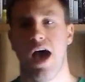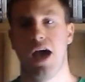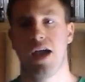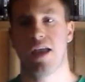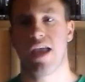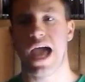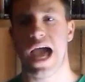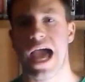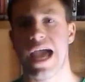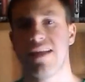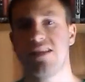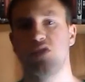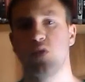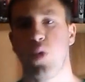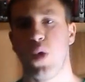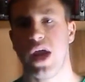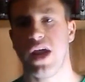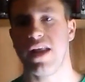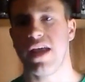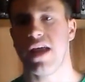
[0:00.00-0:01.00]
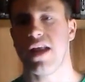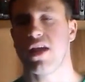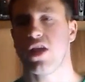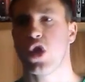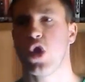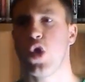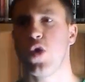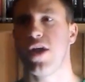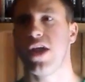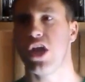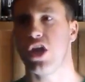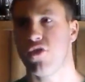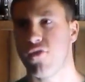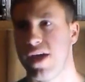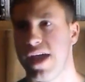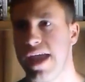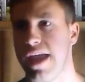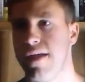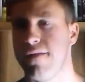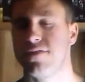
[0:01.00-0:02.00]
A guy tweeted Corey
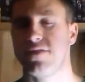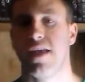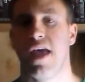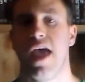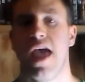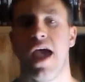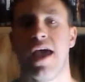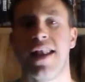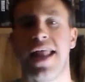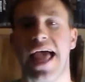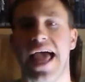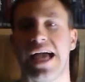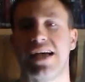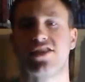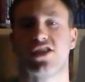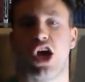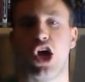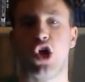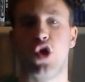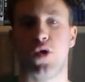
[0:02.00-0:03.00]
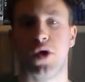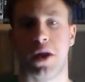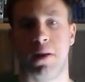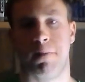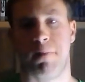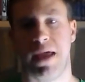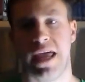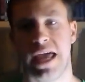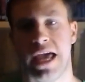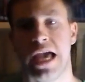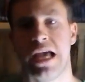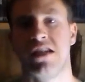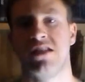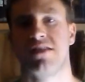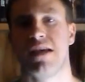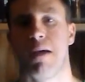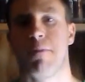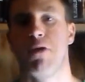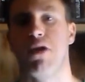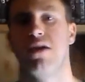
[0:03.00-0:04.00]
Graves and asked, Are you gonna be
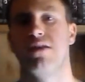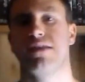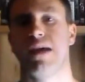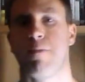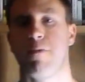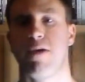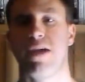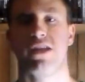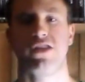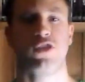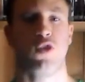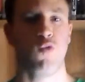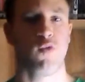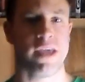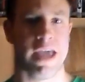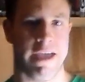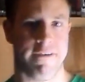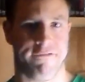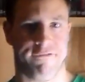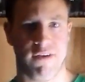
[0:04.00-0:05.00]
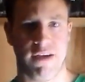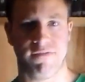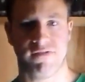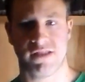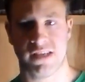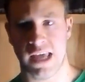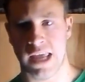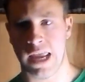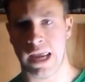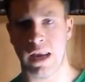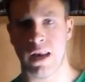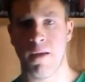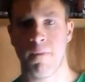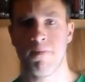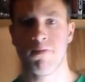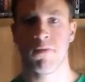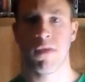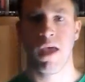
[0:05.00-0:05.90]
in WWE 2K15?